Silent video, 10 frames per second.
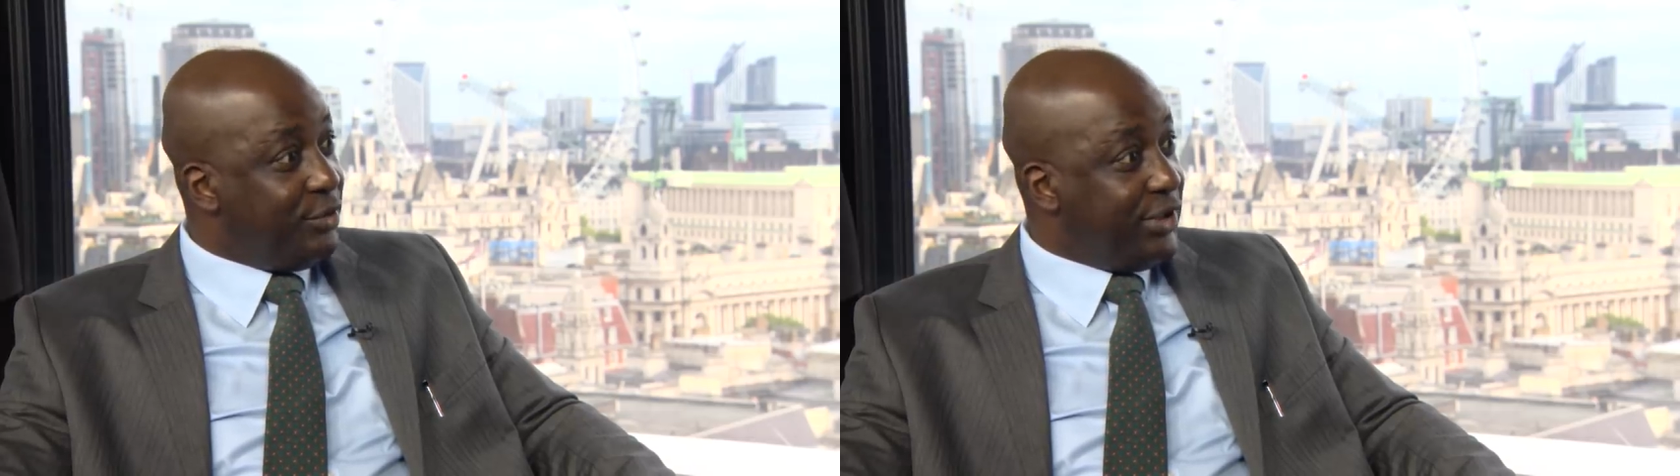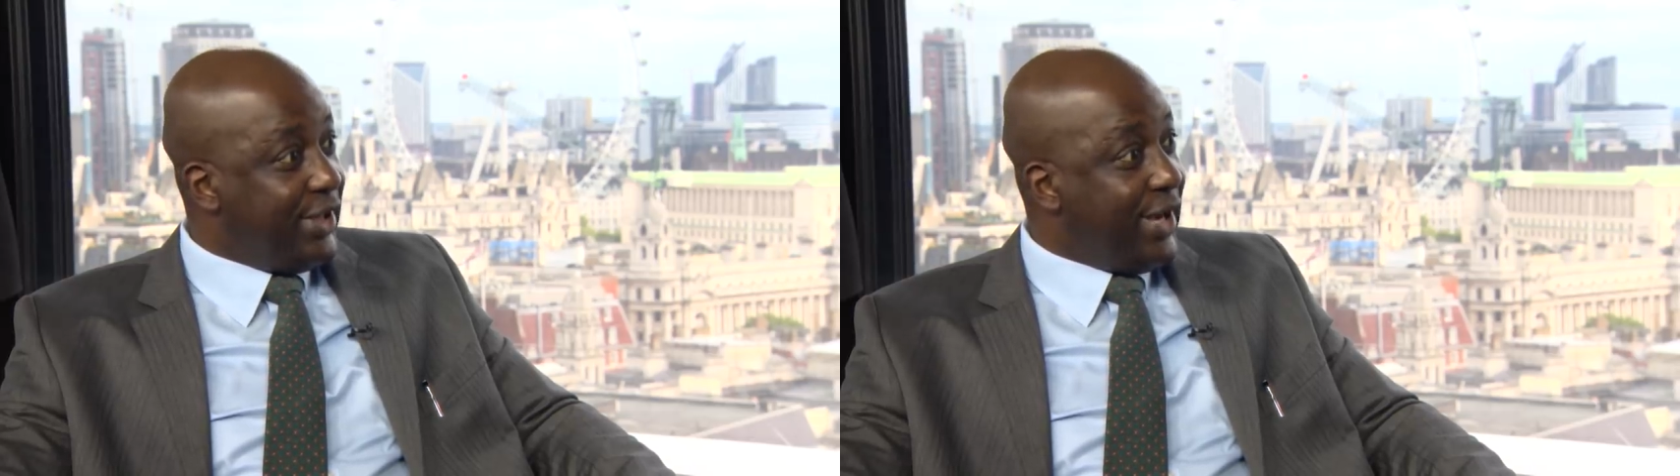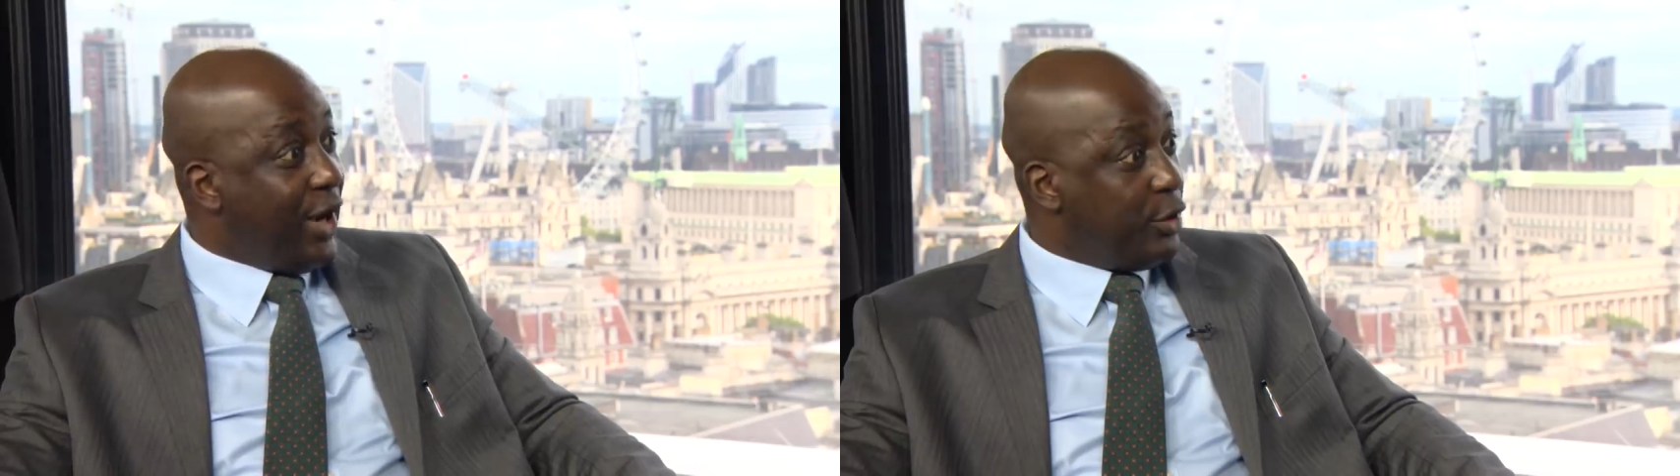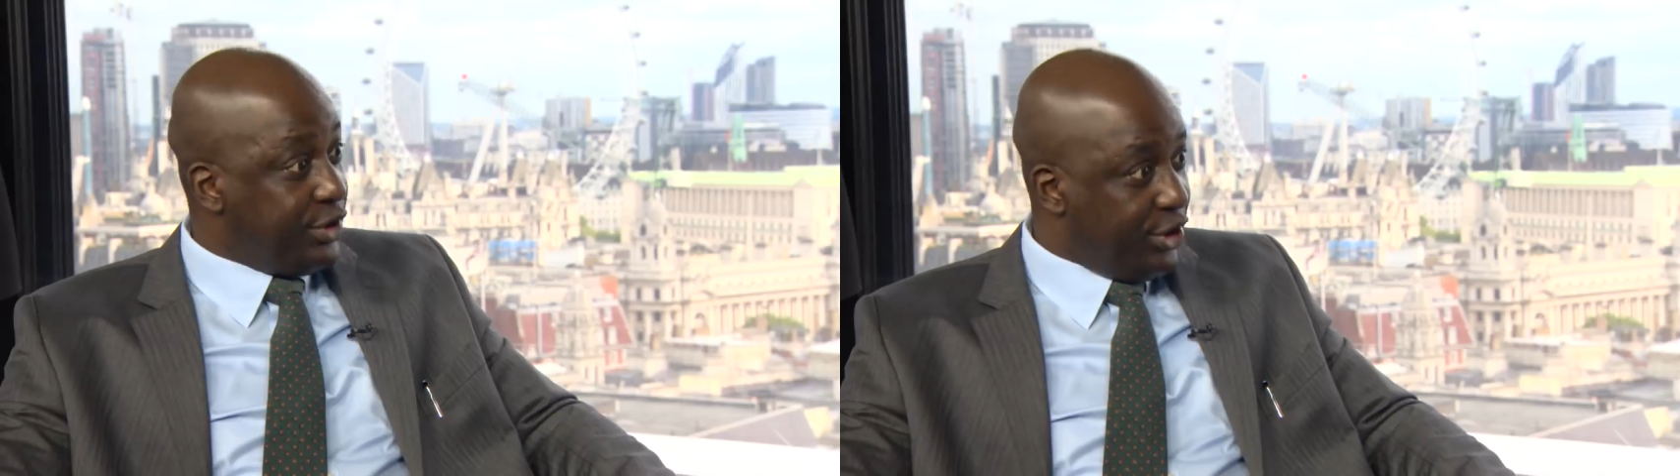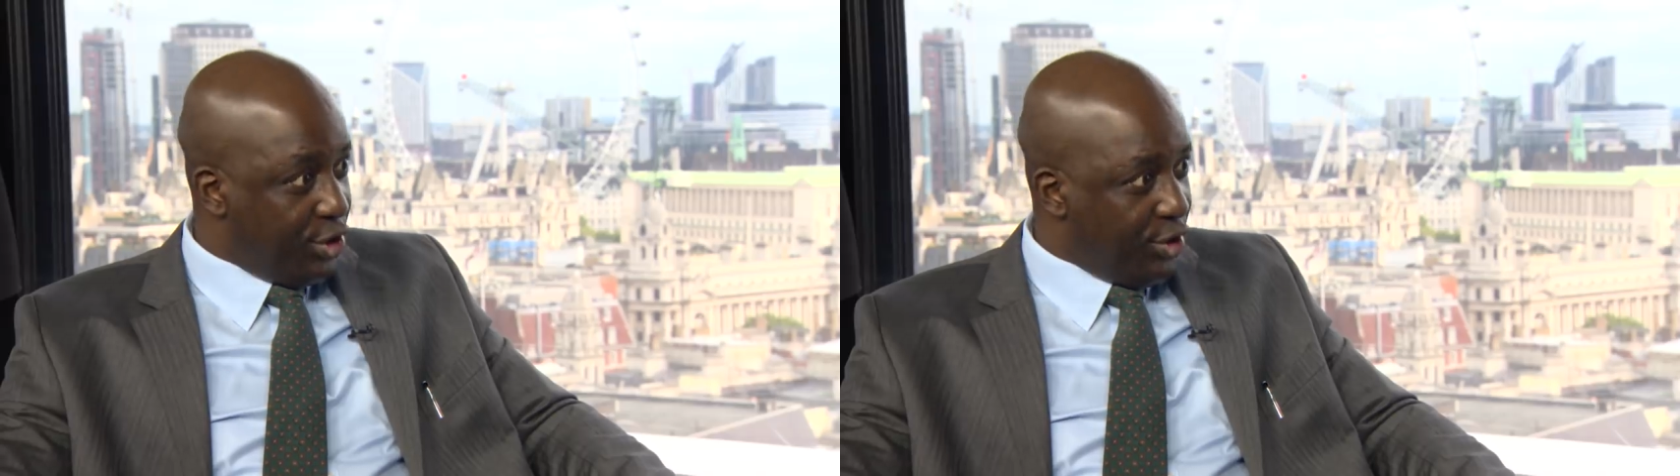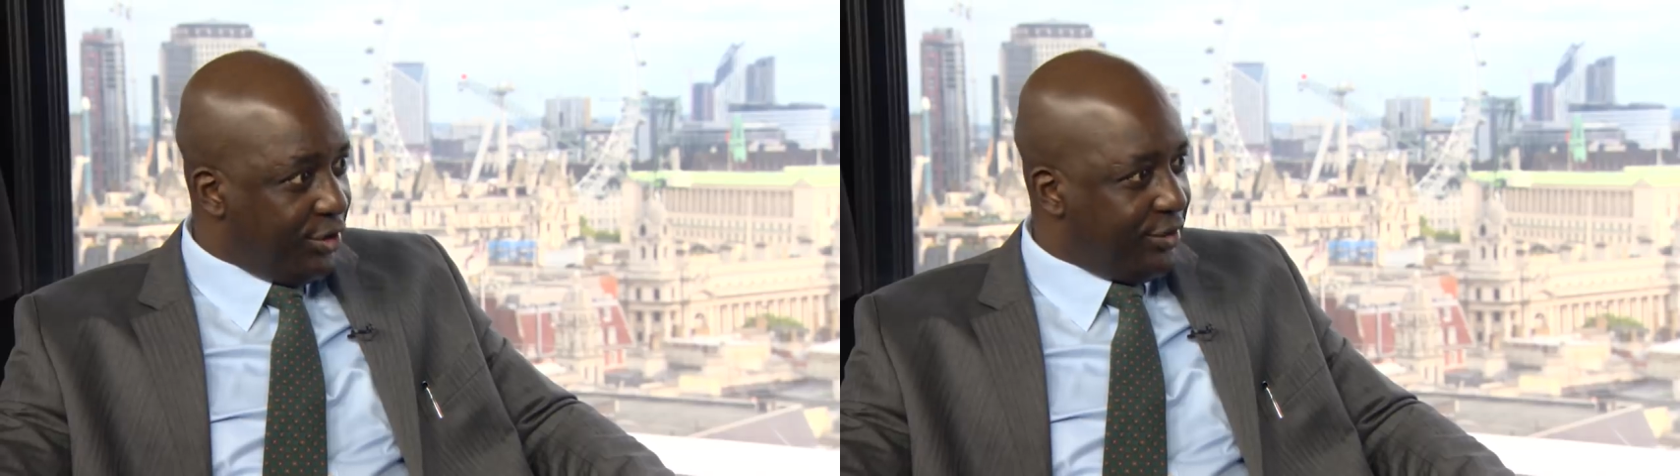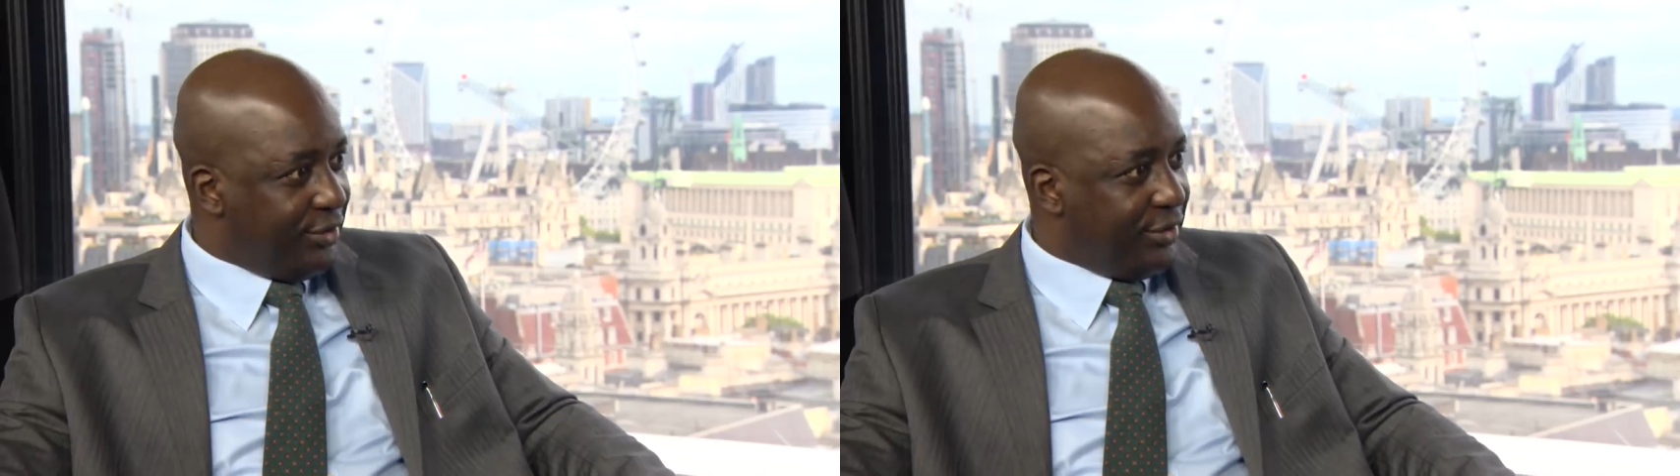retail acquisition.